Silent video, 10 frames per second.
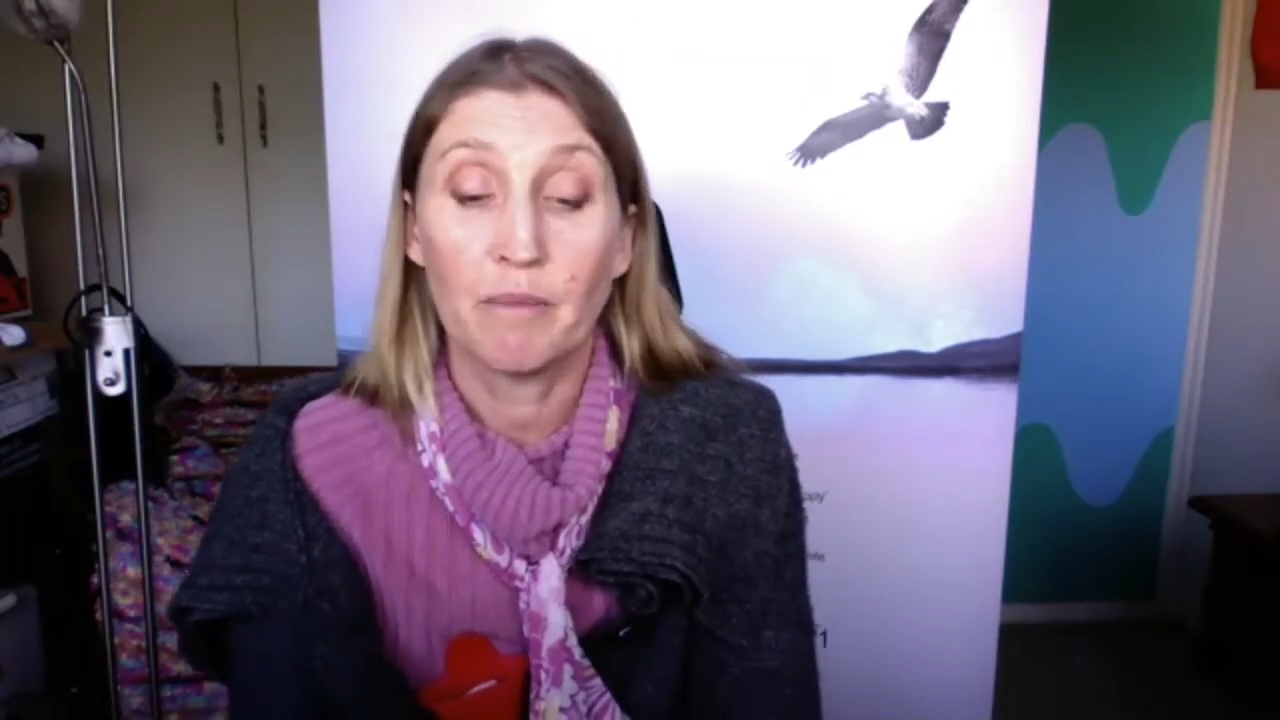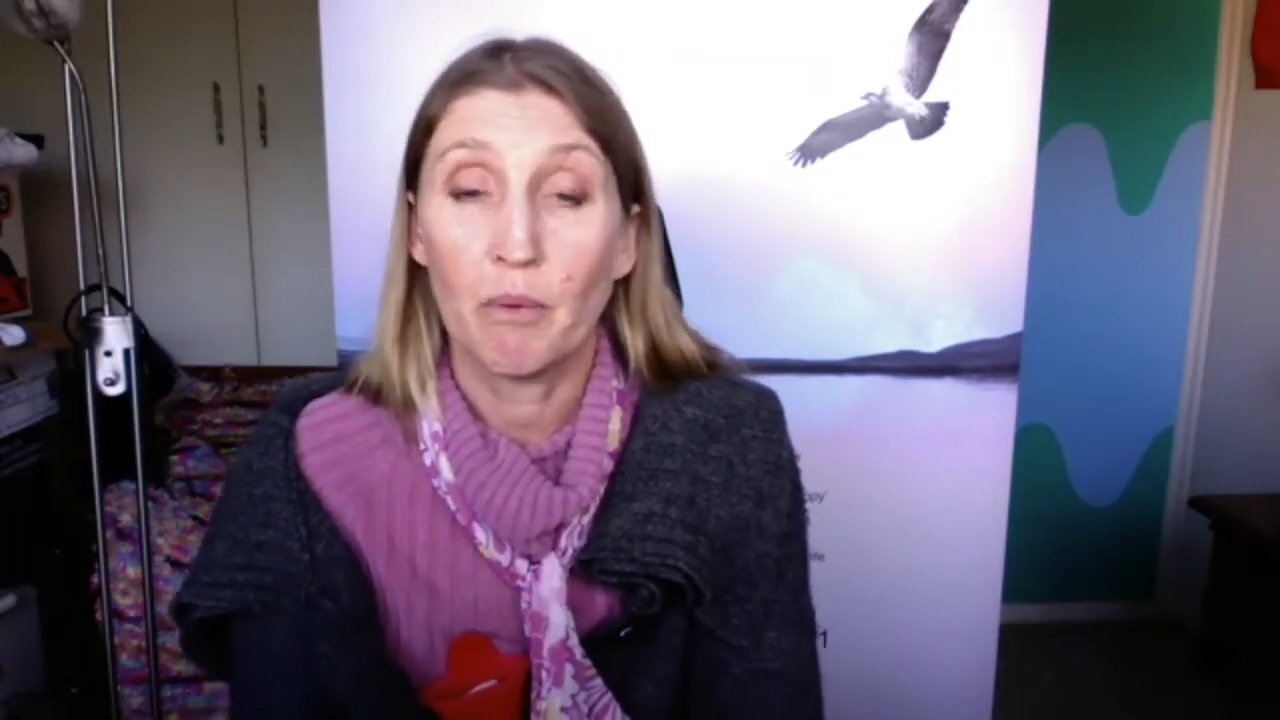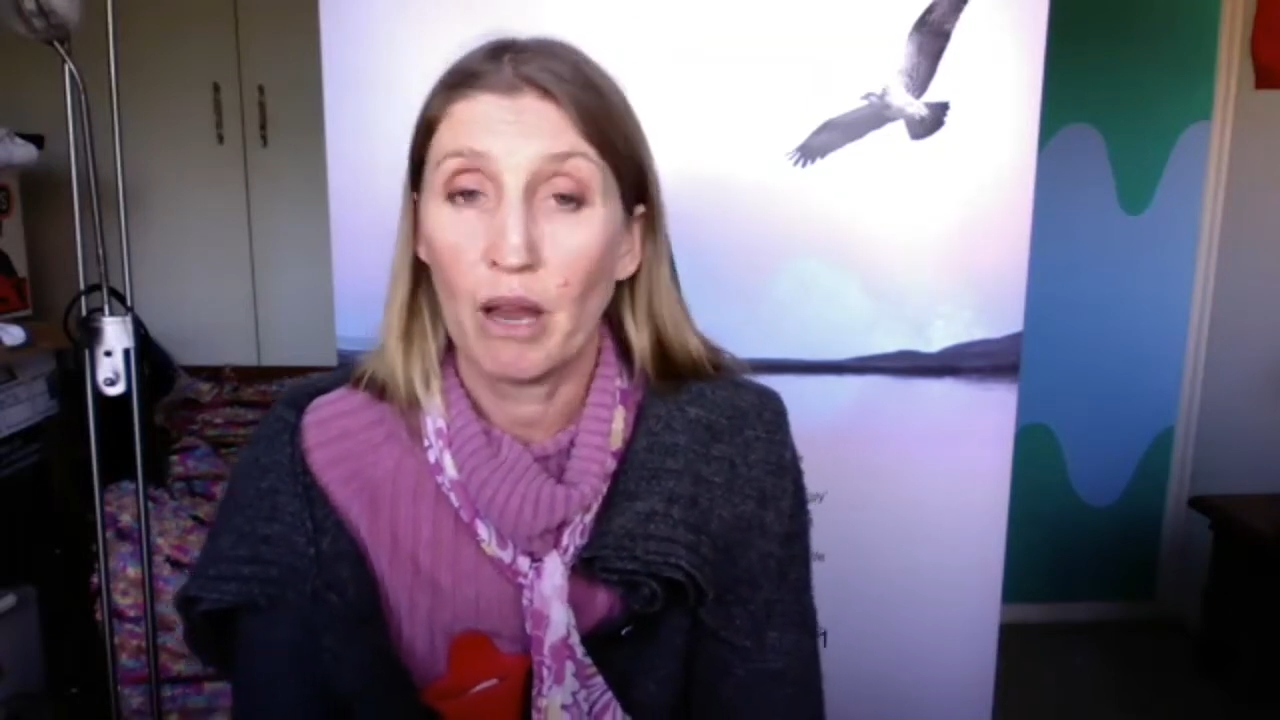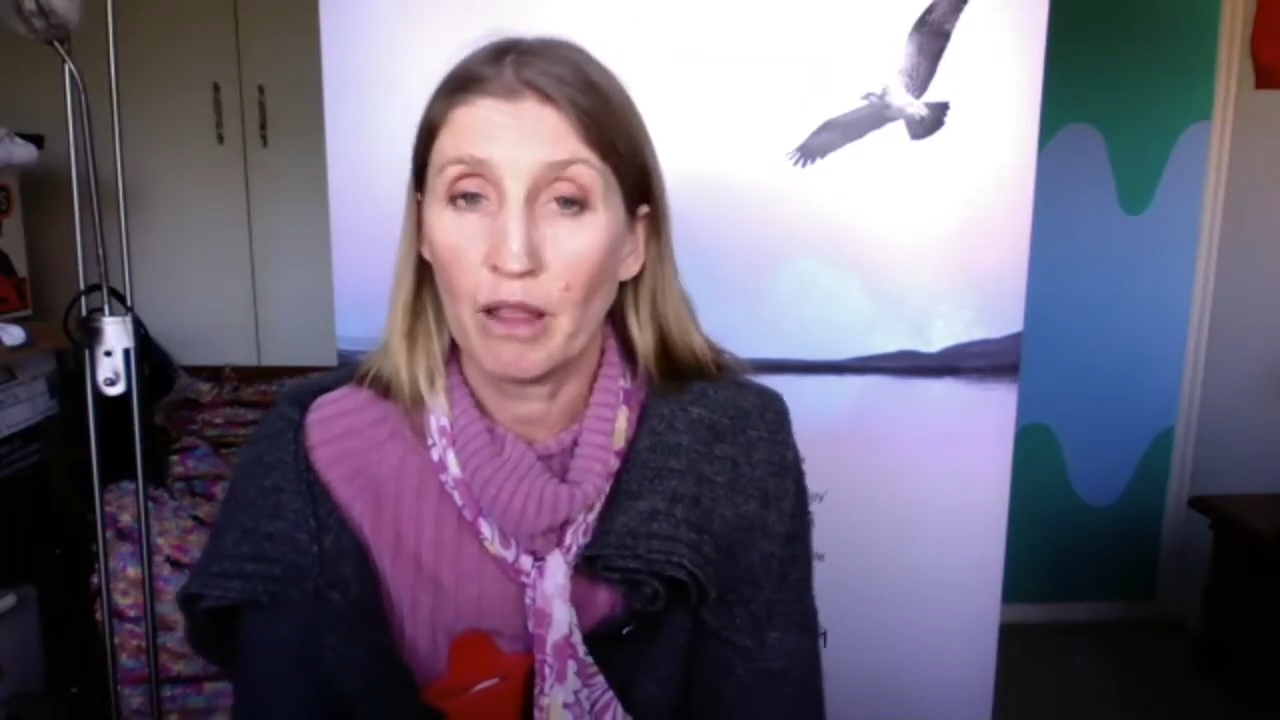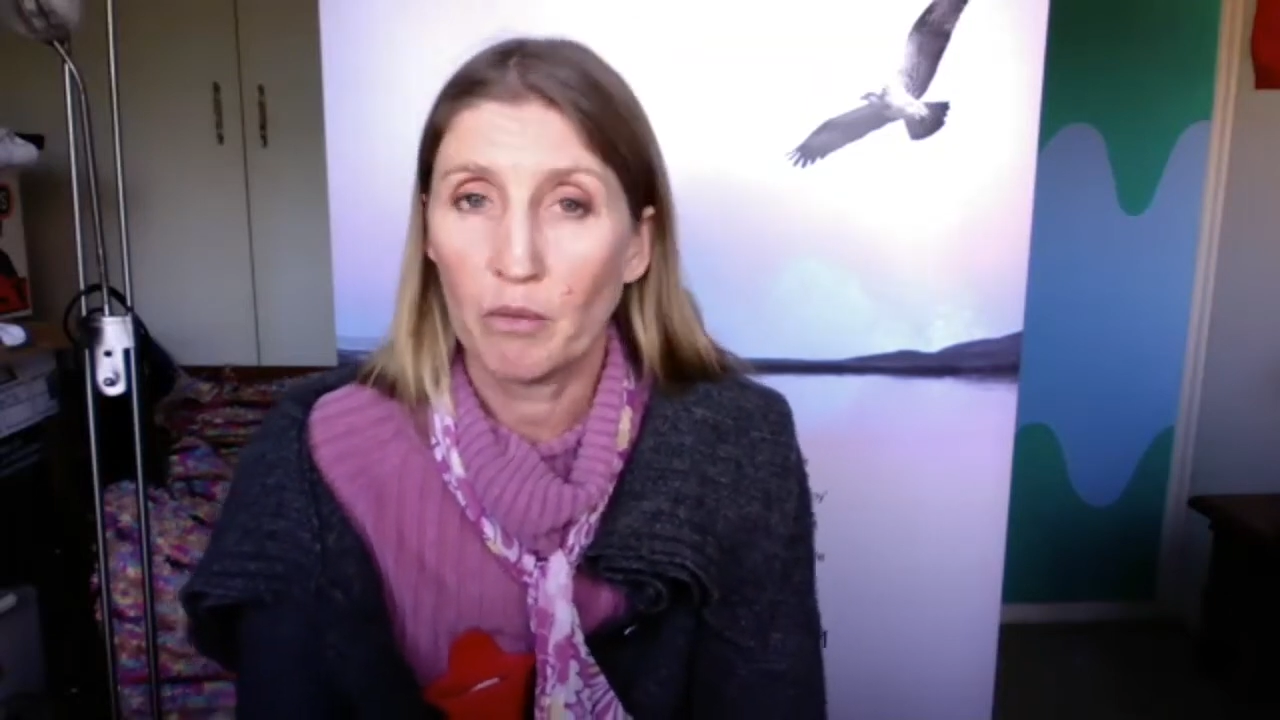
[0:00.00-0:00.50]

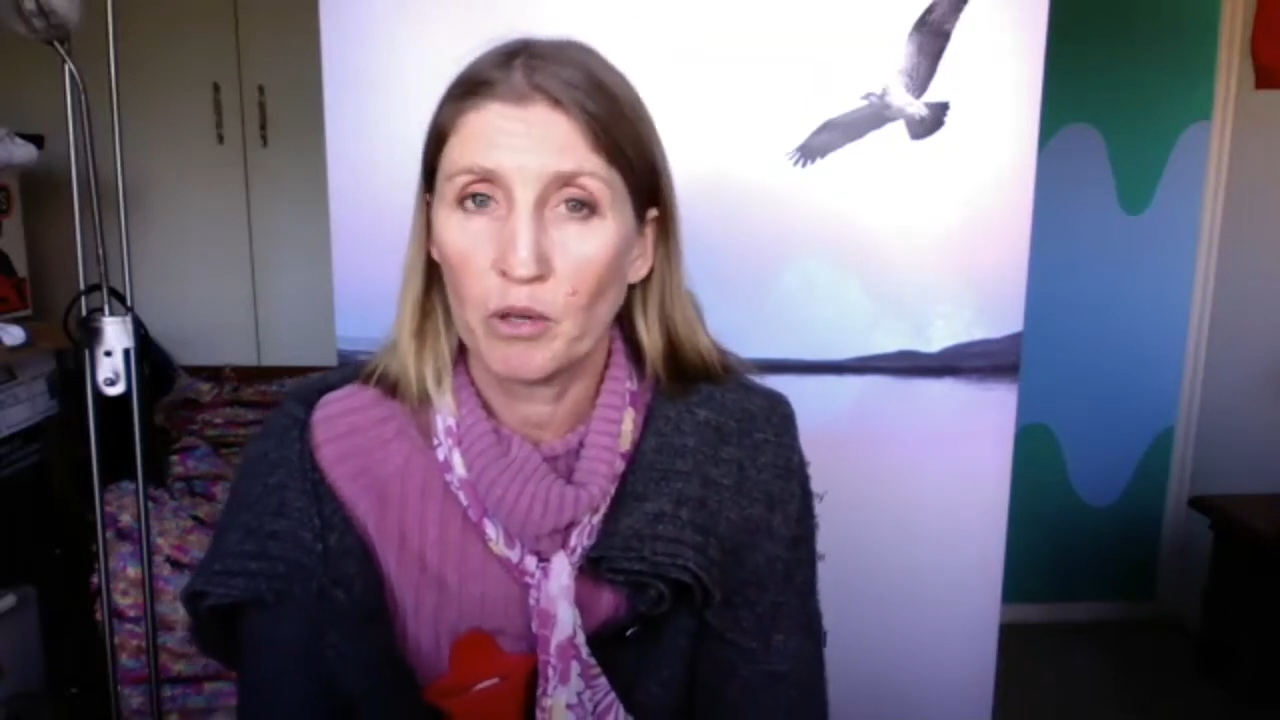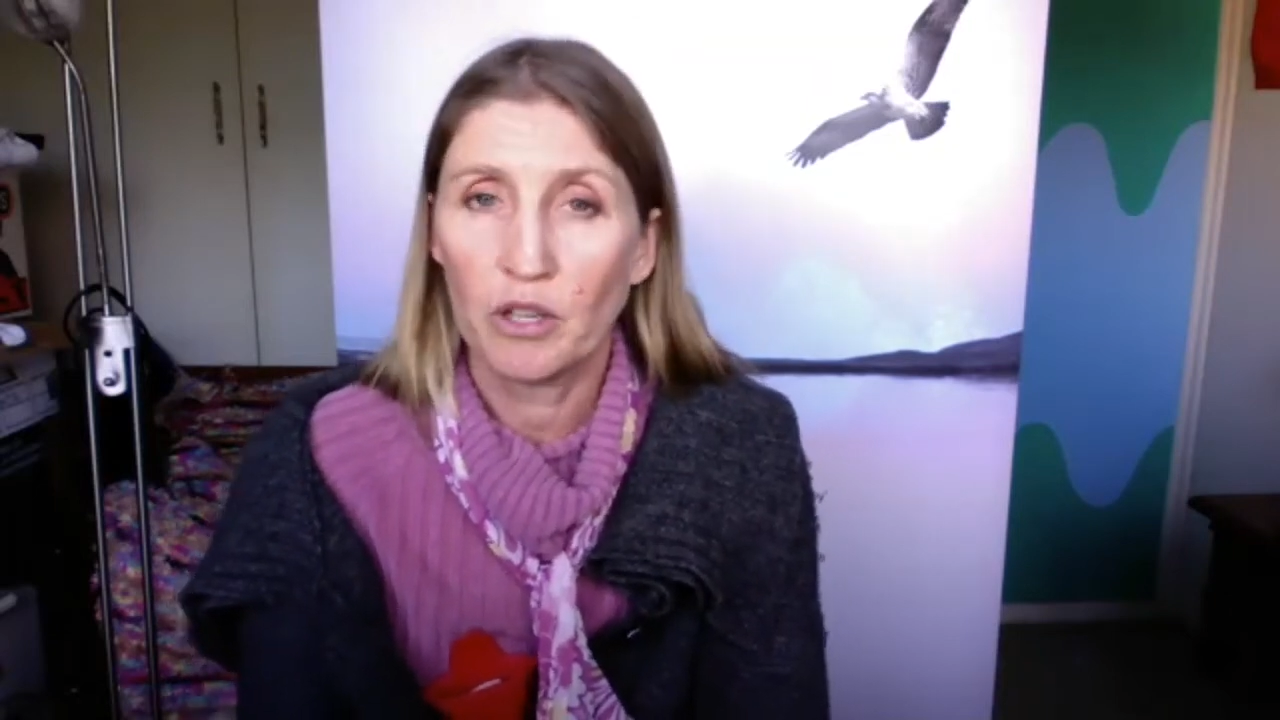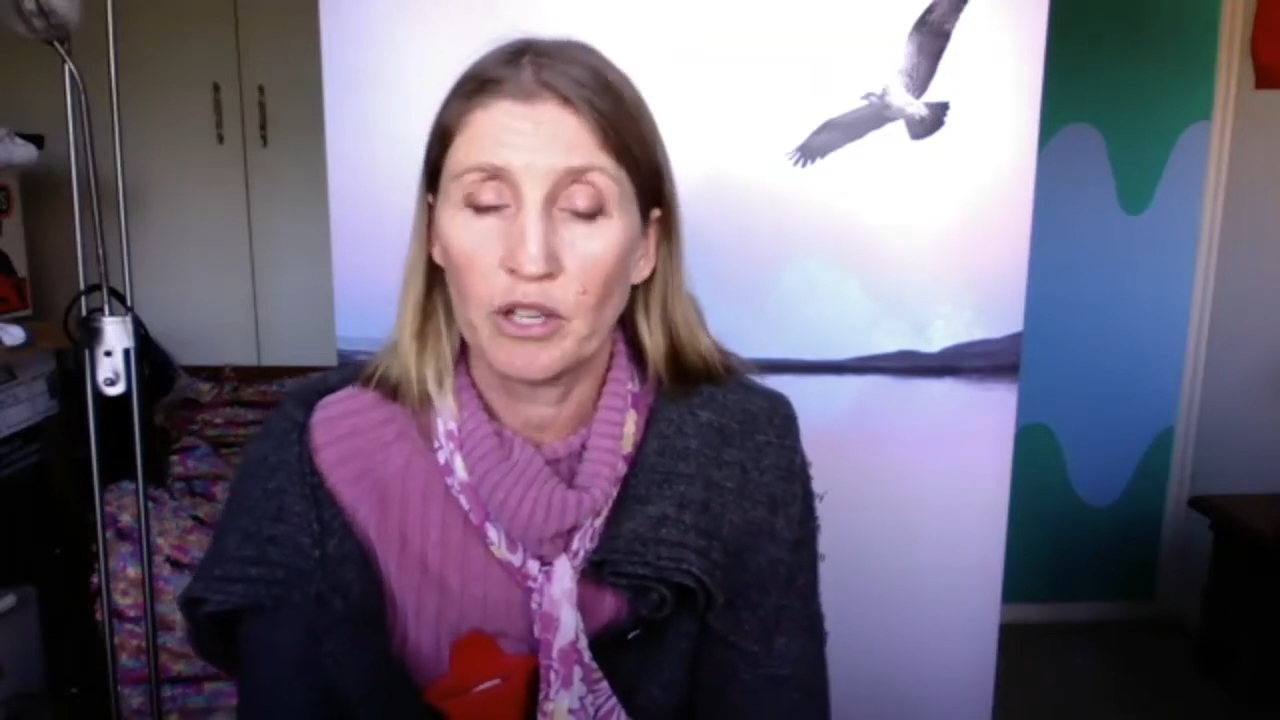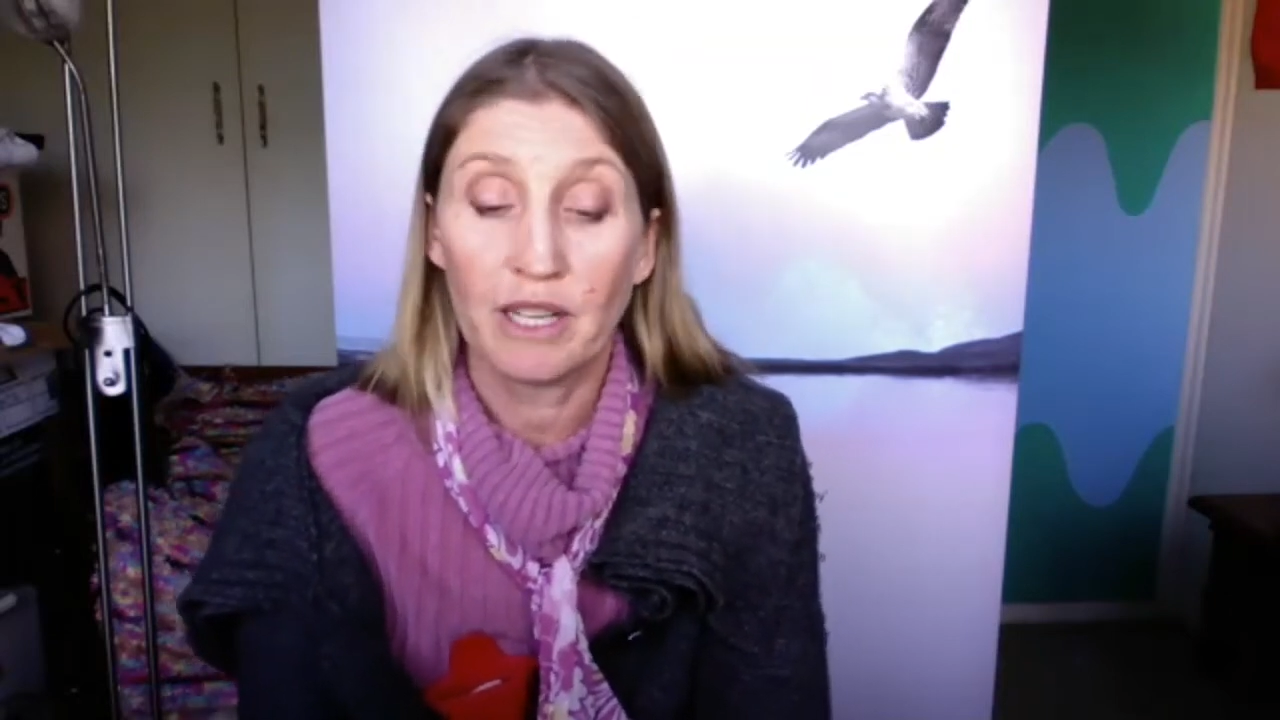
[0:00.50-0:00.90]
breath work,